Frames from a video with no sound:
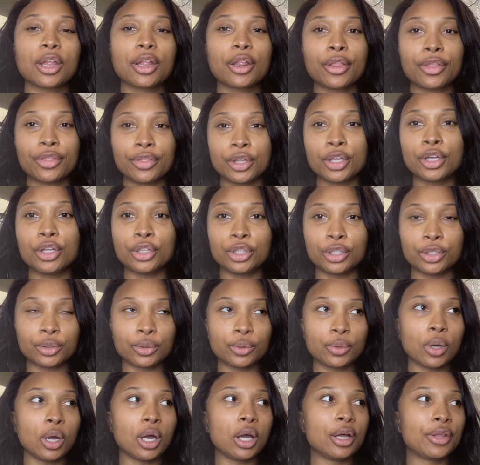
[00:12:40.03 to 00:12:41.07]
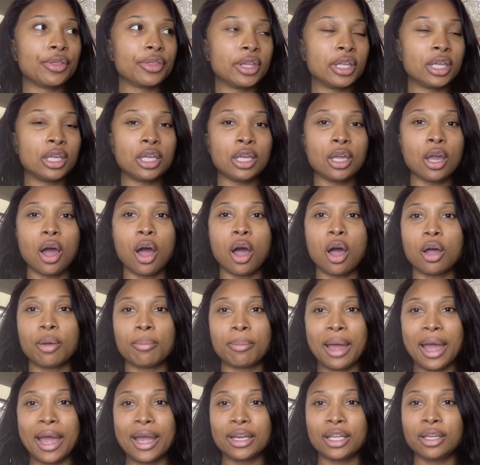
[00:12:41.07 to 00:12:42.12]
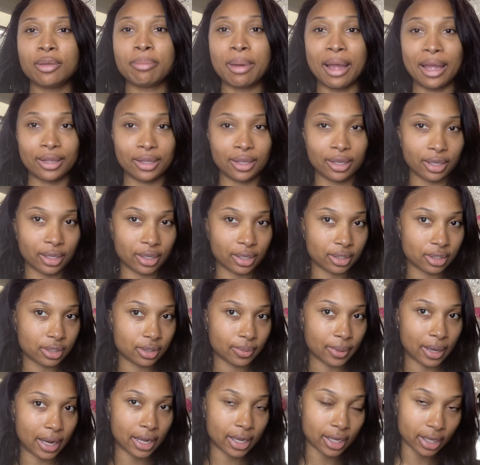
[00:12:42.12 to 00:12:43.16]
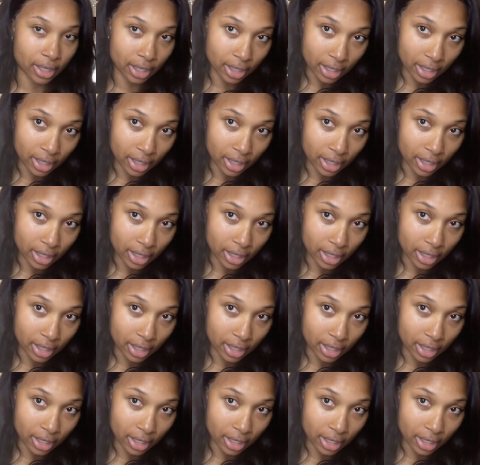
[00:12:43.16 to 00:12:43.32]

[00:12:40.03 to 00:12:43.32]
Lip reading: the glue on the Almighty by Kiss, right?